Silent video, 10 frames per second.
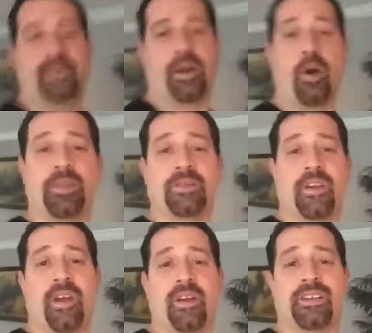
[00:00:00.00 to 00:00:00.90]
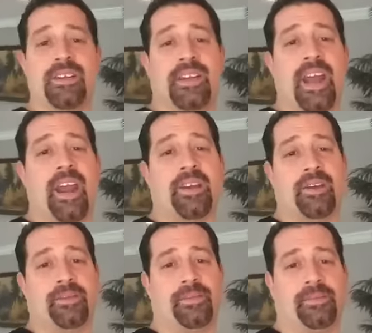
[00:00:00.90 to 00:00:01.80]
I hope this video doesn't scare
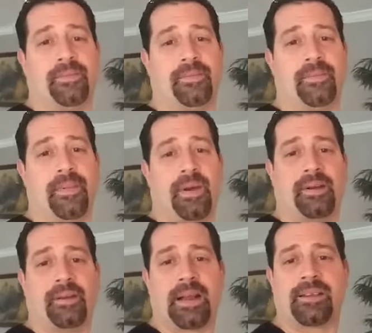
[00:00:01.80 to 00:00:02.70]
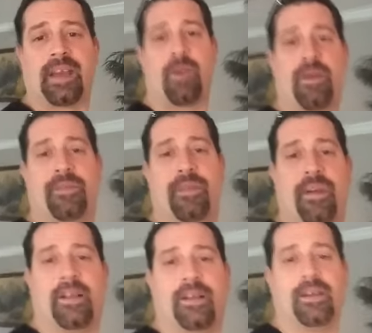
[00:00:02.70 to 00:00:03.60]
you, but that's how I
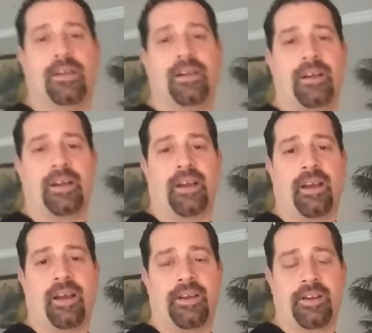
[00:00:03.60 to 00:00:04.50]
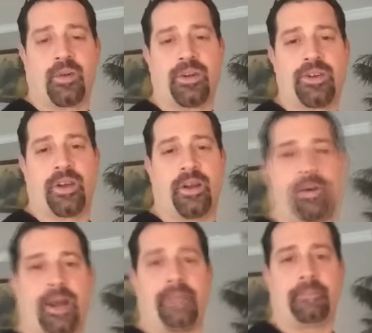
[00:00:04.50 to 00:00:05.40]
feel. I just want you to
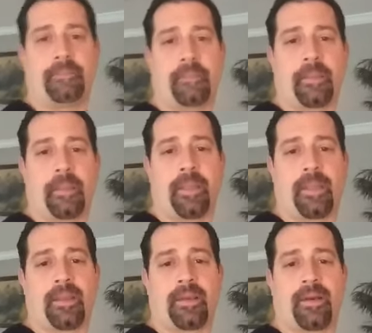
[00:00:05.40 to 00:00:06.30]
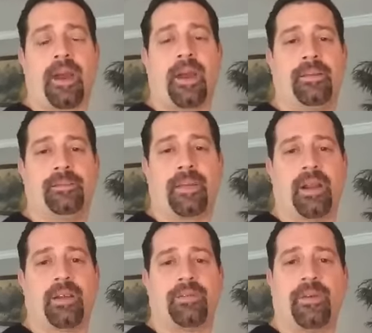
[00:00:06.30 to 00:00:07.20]
know that. Okay? And I
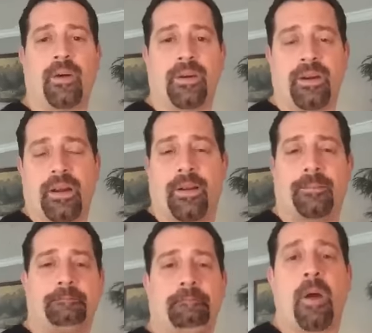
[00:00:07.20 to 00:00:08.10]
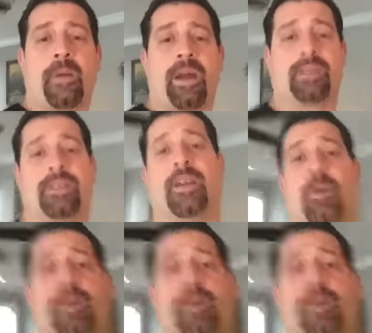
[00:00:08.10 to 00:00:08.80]
look forward uh, going out to dinner